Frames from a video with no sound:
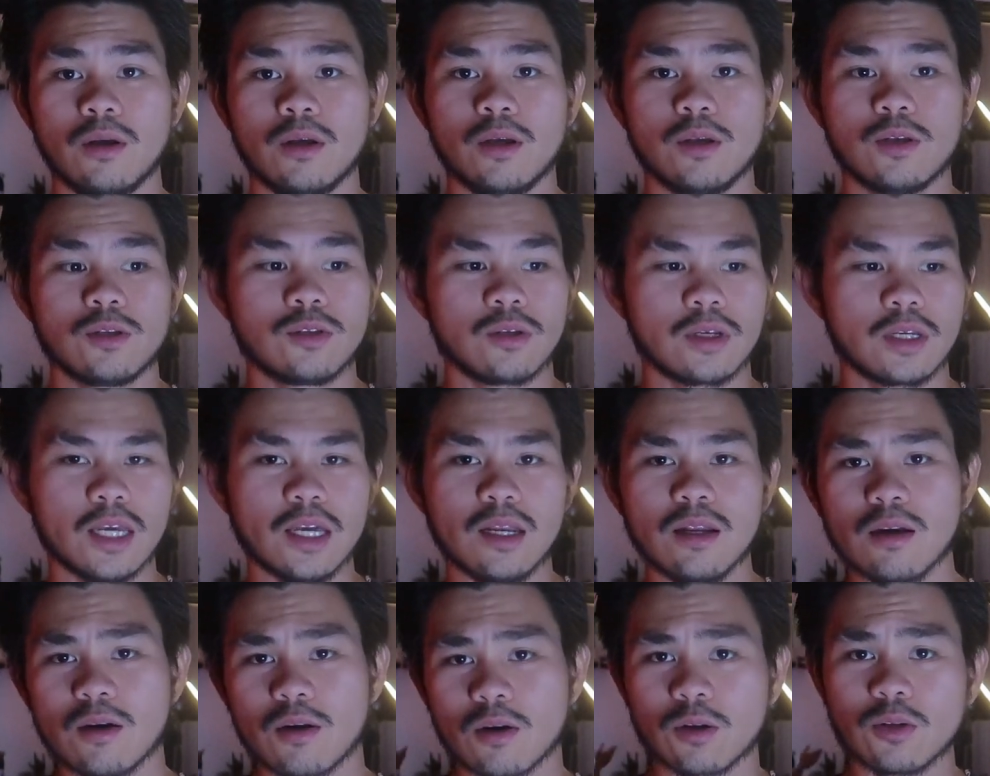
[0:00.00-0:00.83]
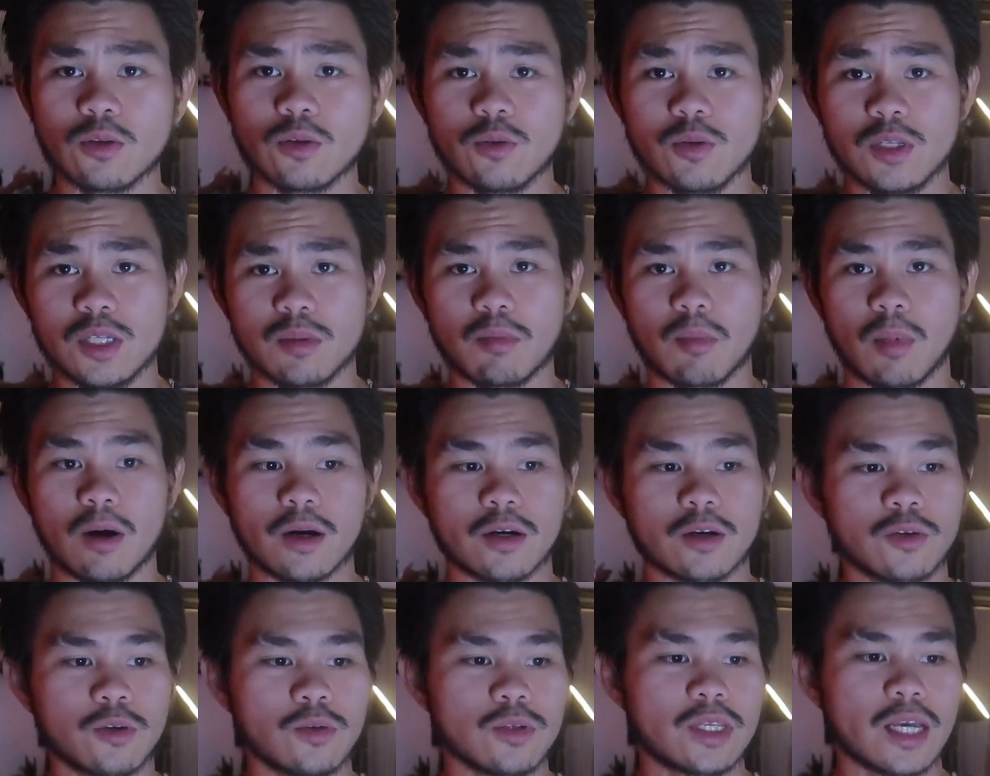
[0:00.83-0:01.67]
So you get a girl who's
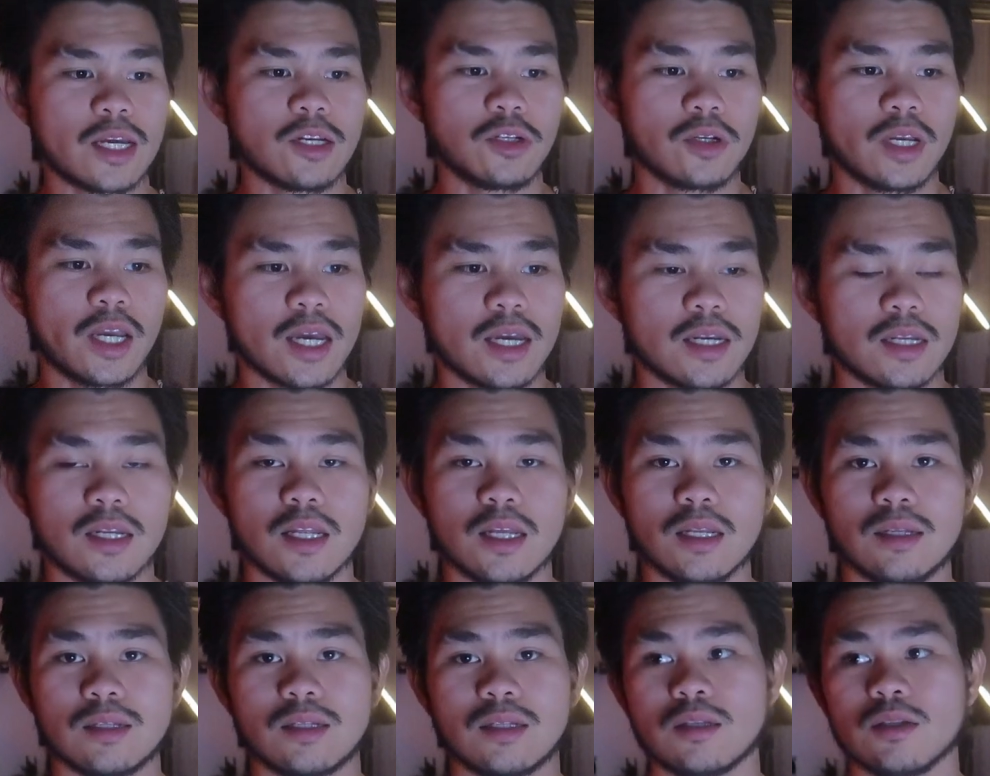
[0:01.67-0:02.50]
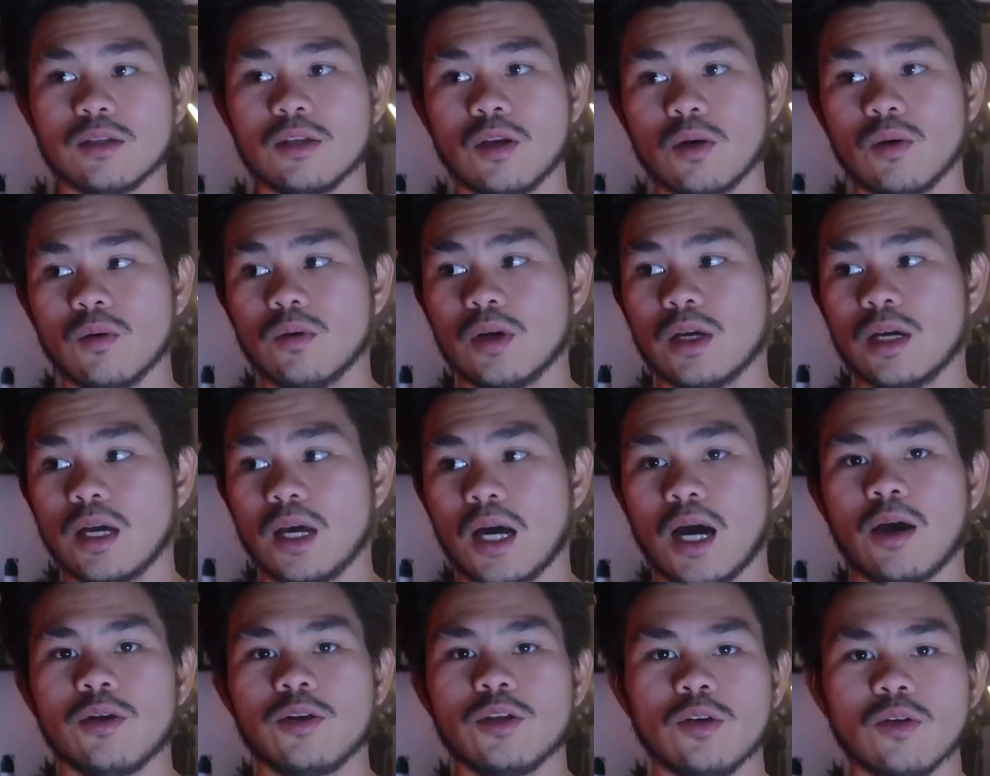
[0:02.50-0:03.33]
smart, who's educated, and you know,
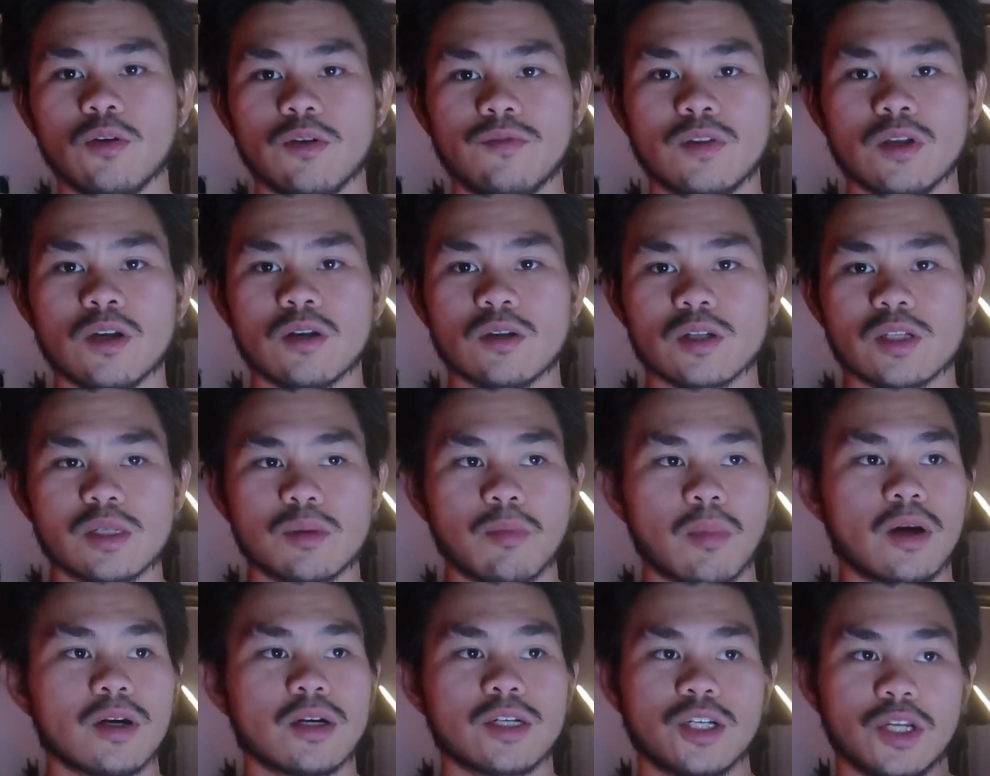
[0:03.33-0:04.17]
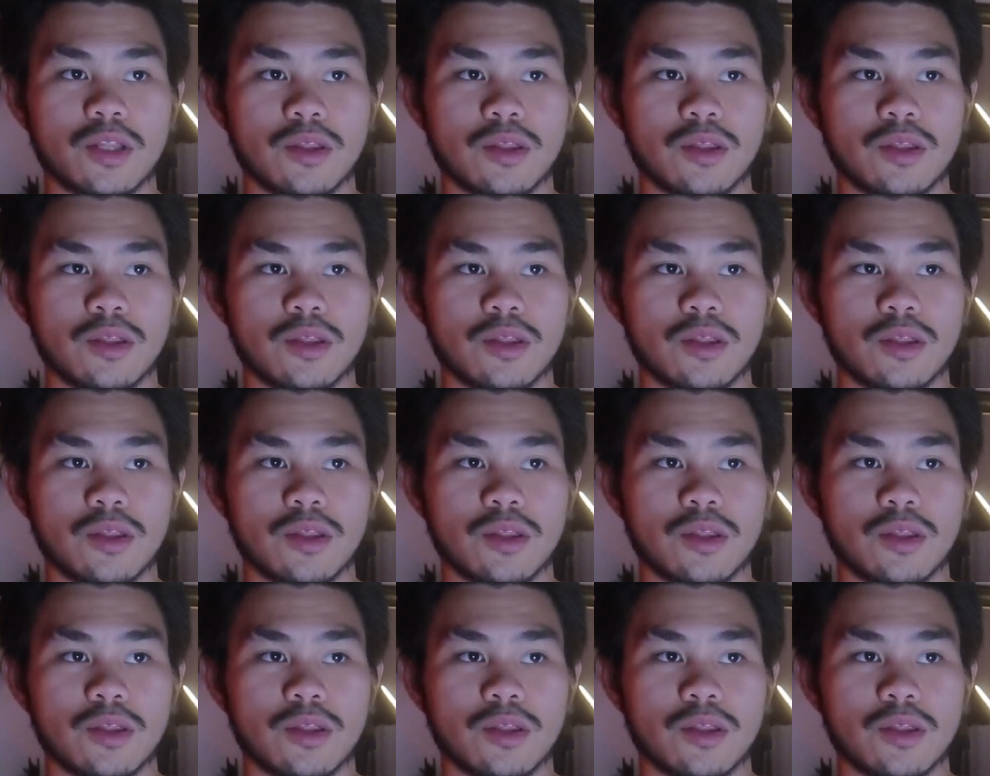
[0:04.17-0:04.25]
how do you know if the girl's smart?